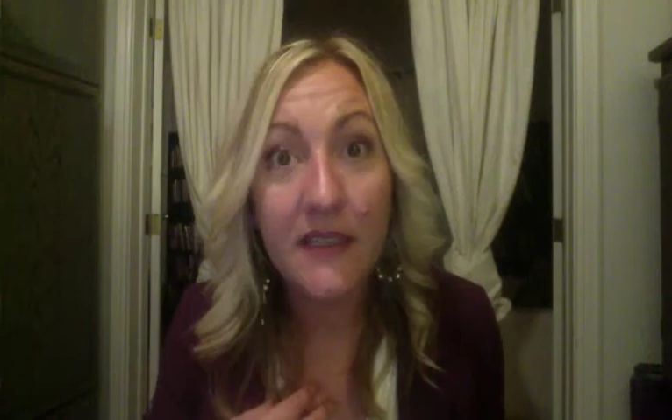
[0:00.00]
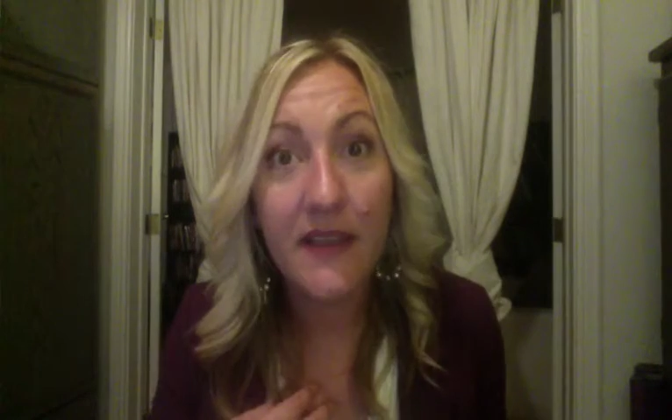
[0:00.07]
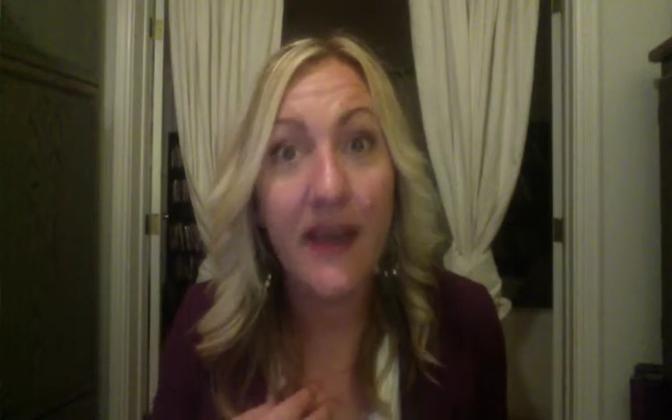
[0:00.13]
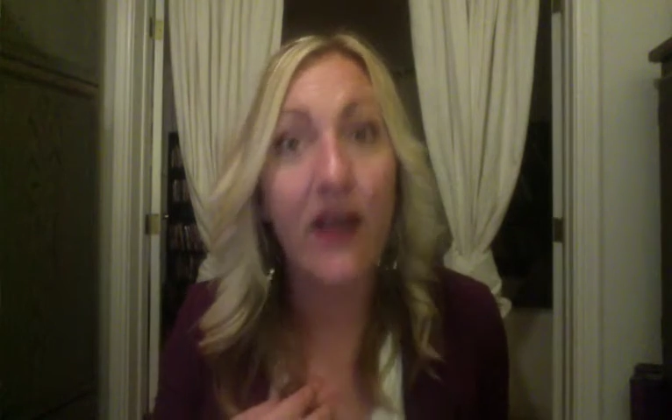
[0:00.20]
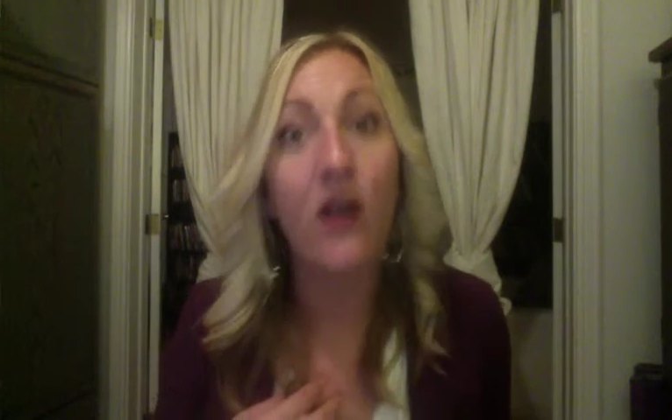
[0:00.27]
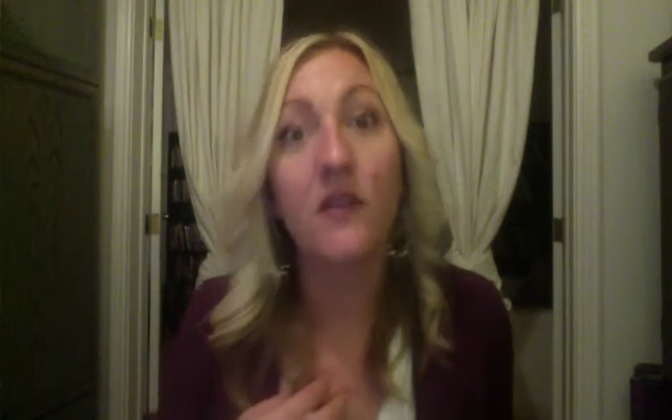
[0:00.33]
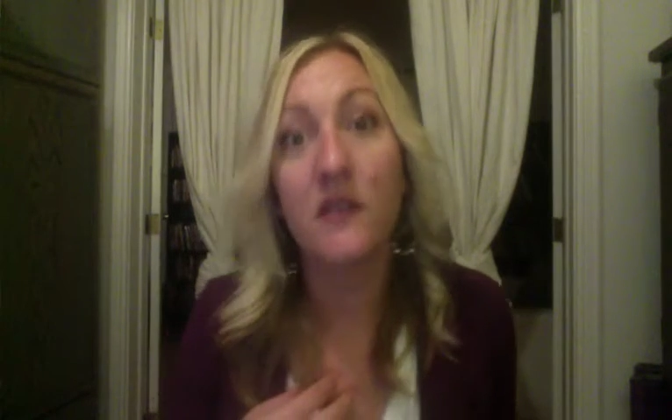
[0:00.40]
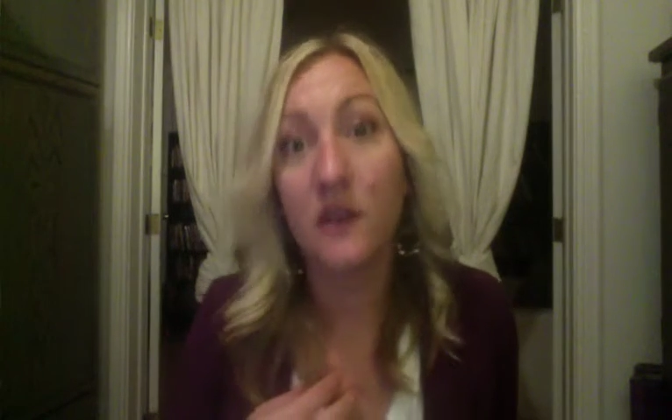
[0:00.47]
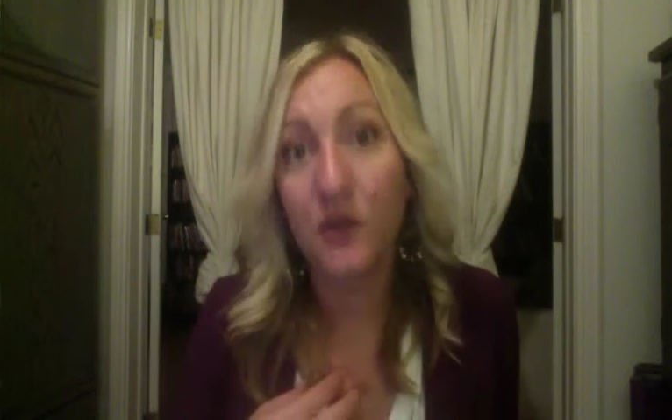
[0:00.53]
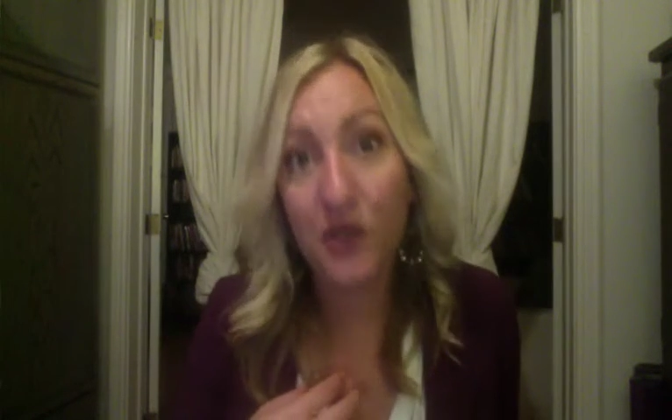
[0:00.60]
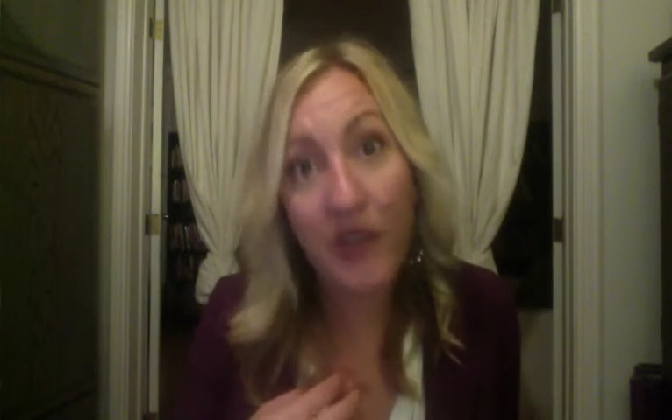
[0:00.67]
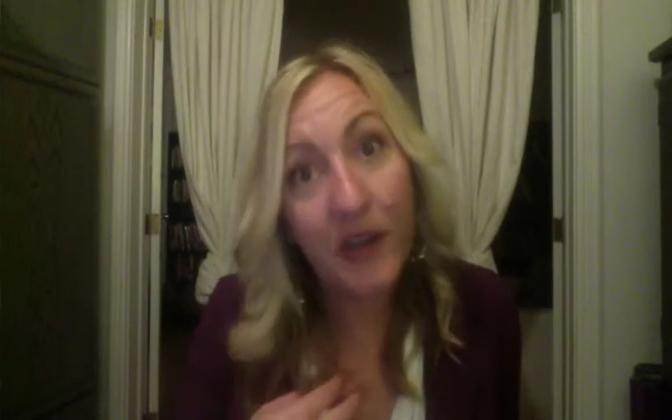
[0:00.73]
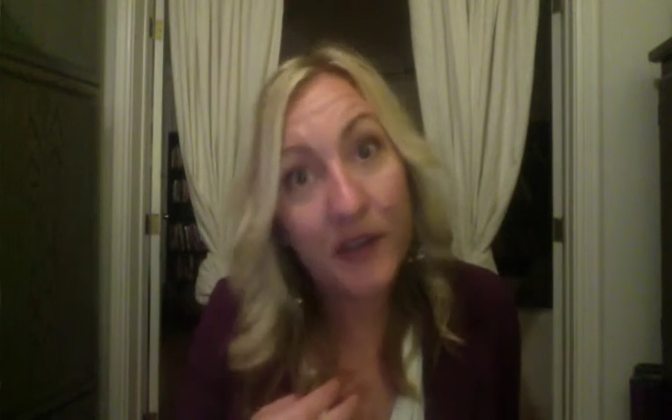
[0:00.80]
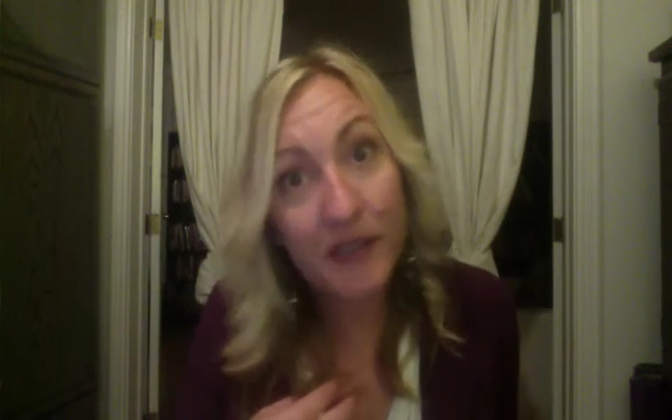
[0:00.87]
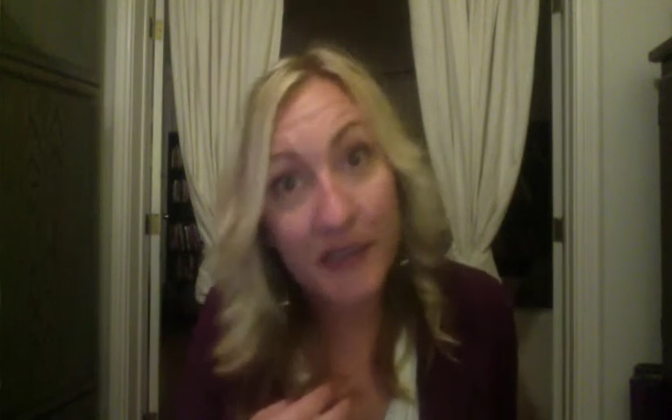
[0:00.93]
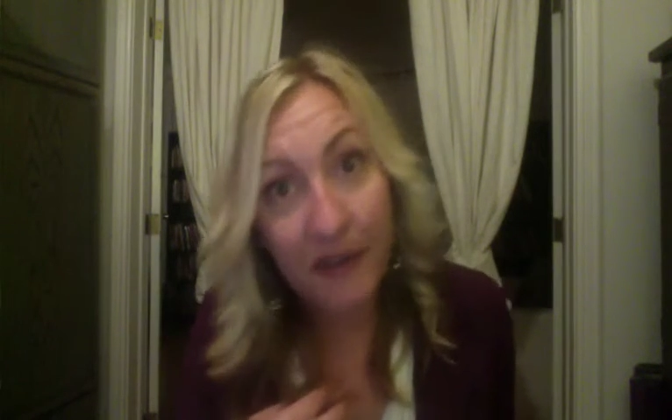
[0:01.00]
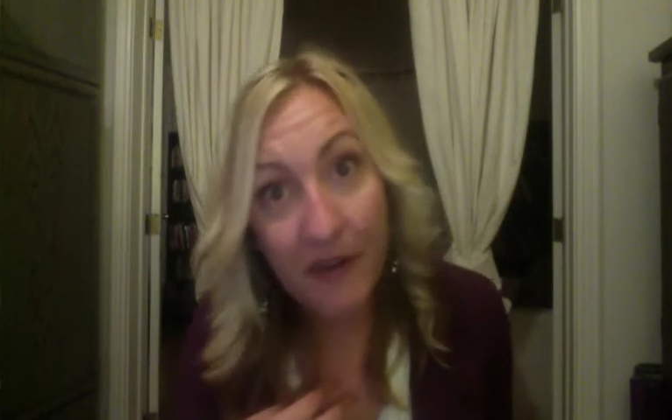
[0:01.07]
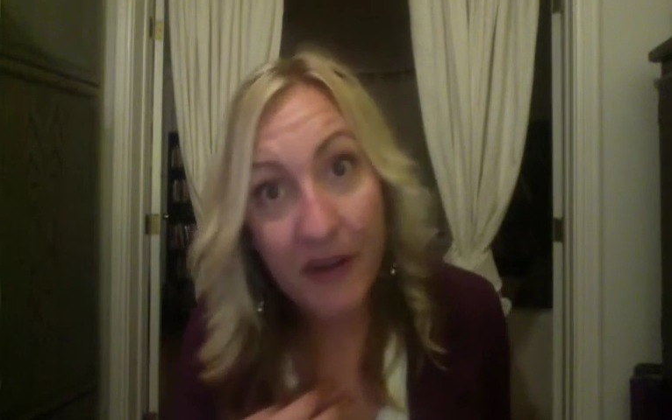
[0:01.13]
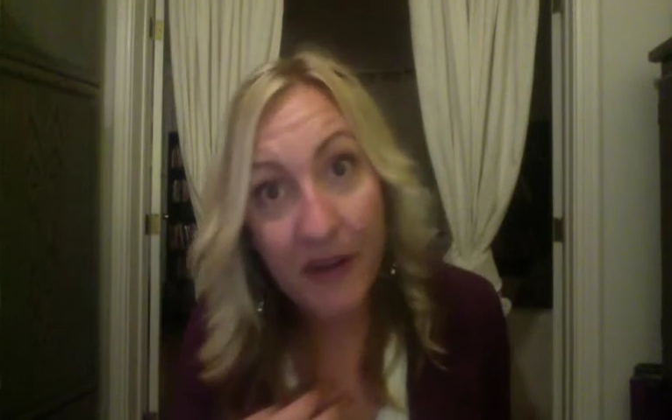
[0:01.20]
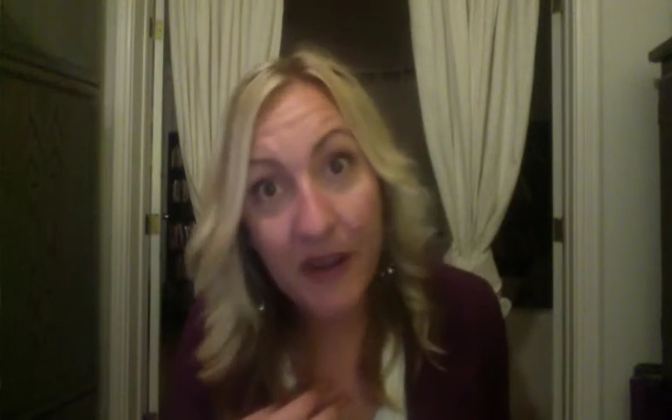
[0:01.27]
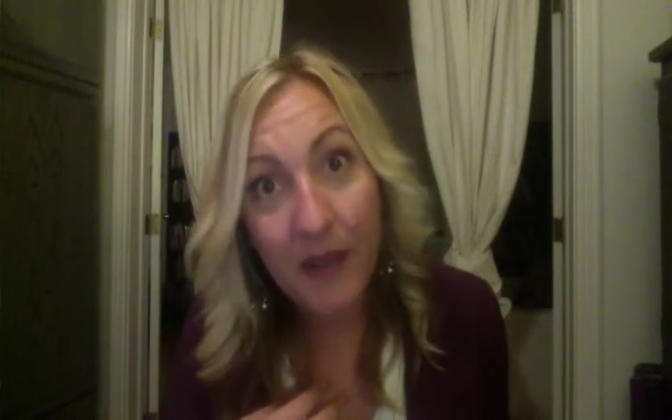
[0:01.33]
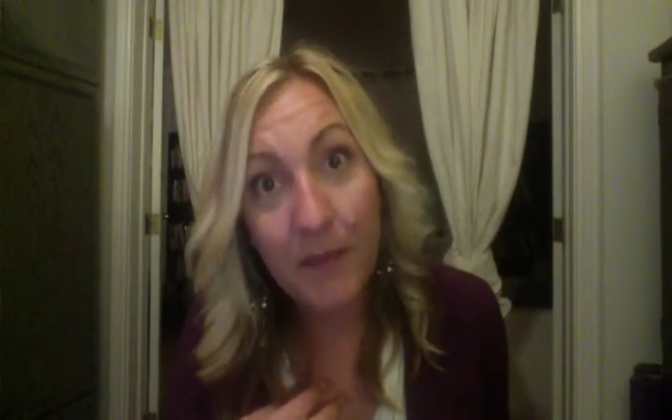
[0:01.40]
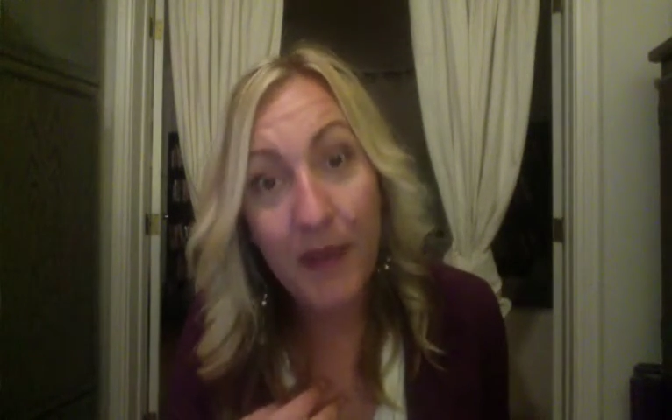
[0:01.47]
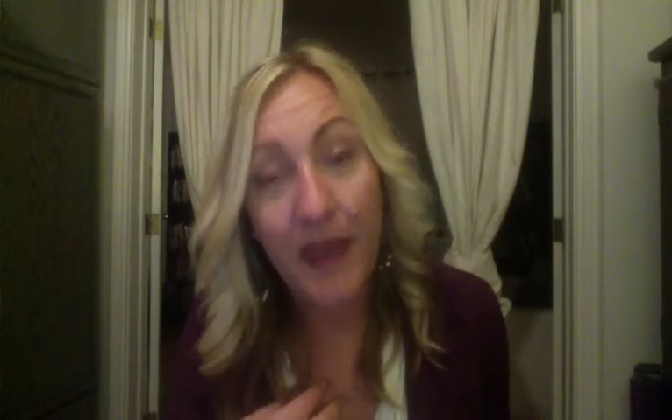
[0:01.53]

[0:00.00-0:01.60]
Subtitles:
that also shares Nerium